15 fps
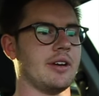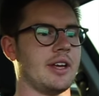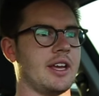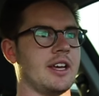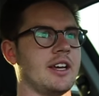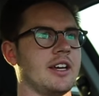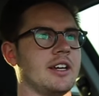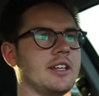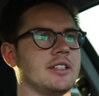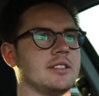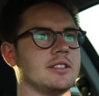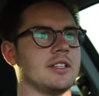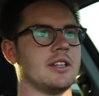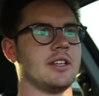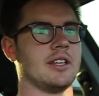and
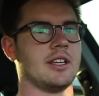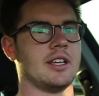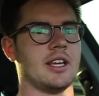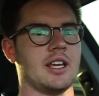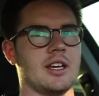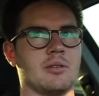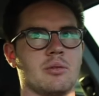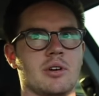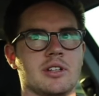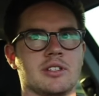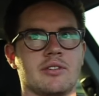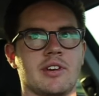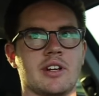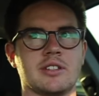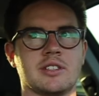it was
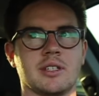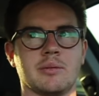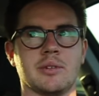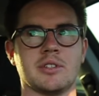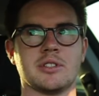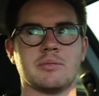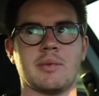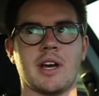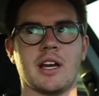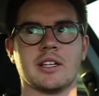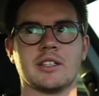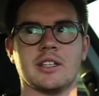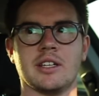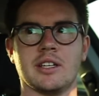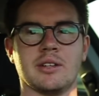a very similar spec.
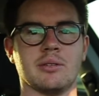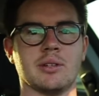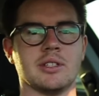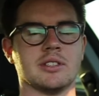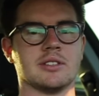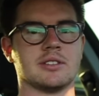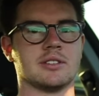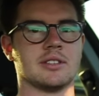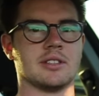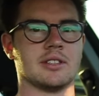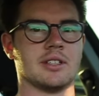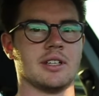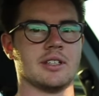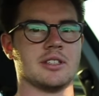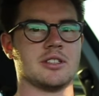It was
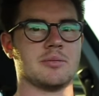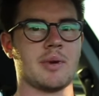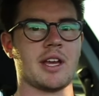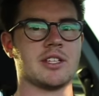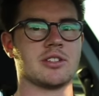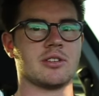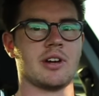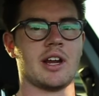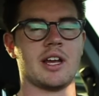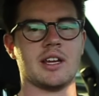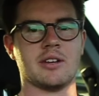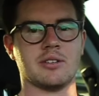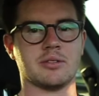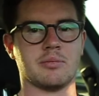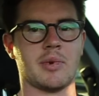space gray,
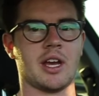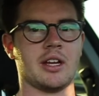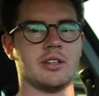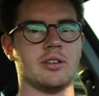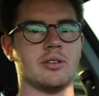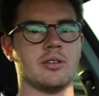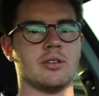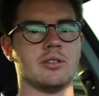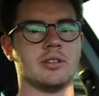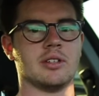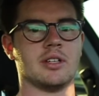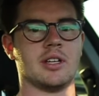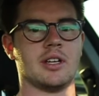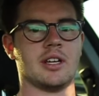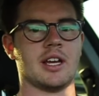it was manual,
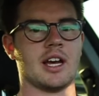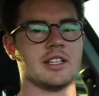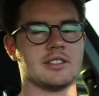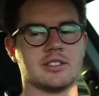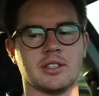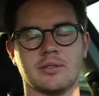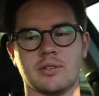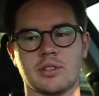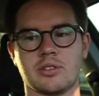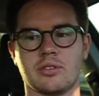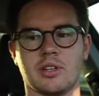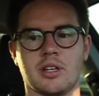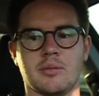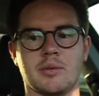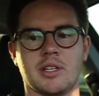it has silver
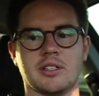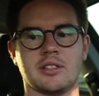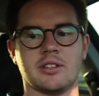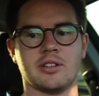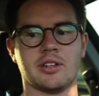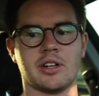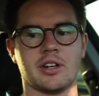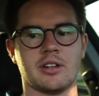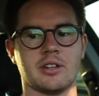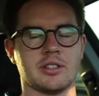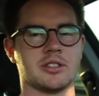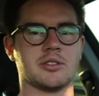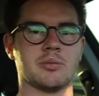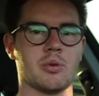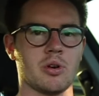trim interior,
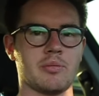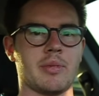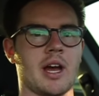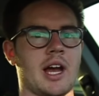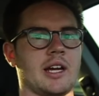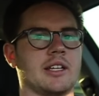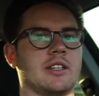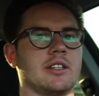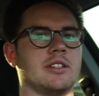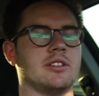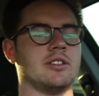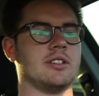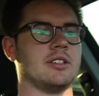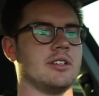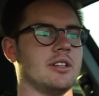it's sport
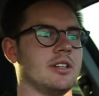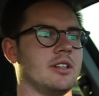package,